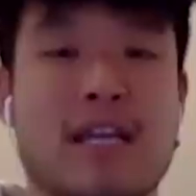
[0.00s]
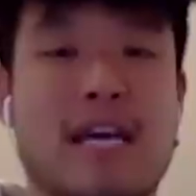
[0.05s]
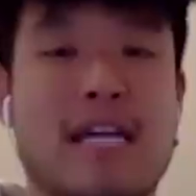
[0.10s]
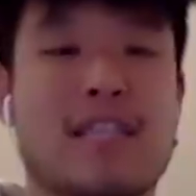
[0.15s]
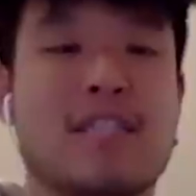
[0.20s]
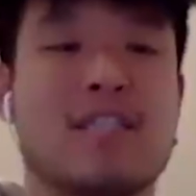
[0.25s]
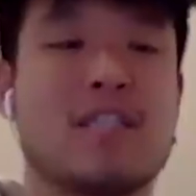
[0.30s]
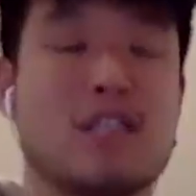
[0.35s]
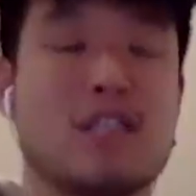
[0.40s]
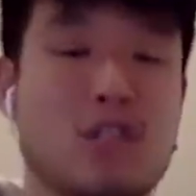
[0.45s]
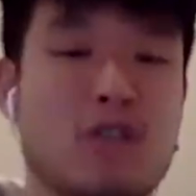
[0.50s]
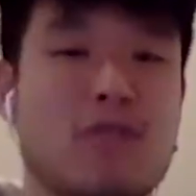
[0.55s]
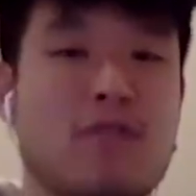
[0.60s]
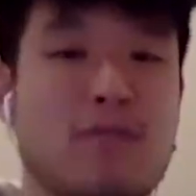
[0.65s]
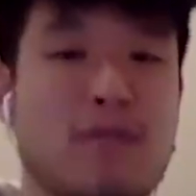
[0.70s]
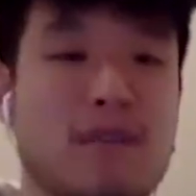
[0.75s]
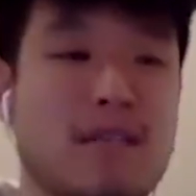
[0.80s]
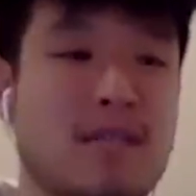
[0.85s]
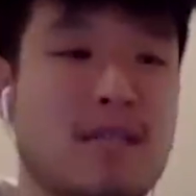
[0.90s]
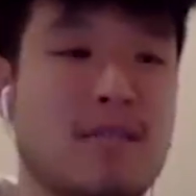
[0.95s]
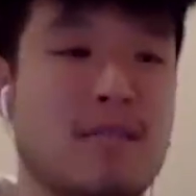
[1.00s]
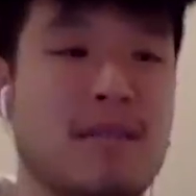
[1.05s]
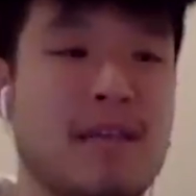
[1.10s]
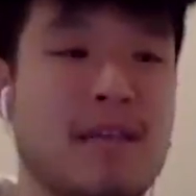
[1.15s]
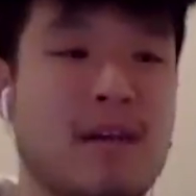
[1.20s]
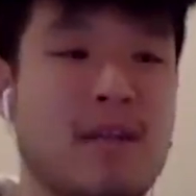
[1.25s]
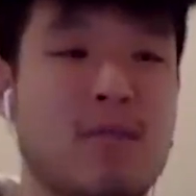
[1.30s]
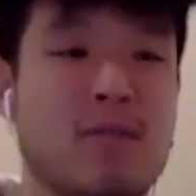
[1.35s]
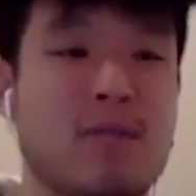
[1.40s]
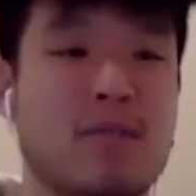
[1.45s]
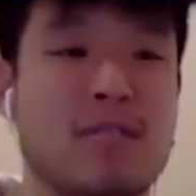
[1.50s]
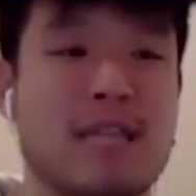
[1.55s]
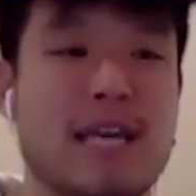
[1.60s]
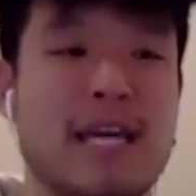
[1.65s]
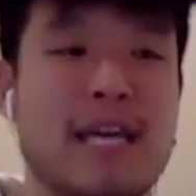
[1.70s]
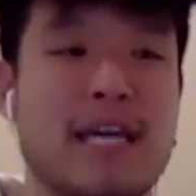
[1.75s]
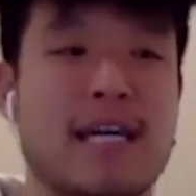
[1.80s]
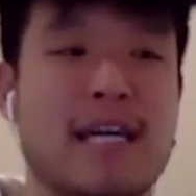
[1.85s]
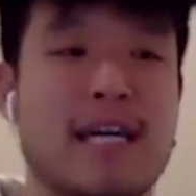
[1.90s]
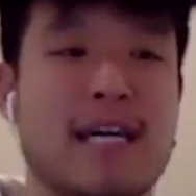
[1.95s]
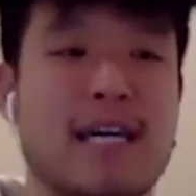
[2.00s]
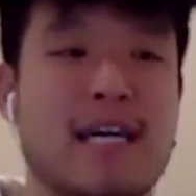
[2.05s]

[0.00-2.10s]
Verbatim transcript: that's the euphemism, and they almost like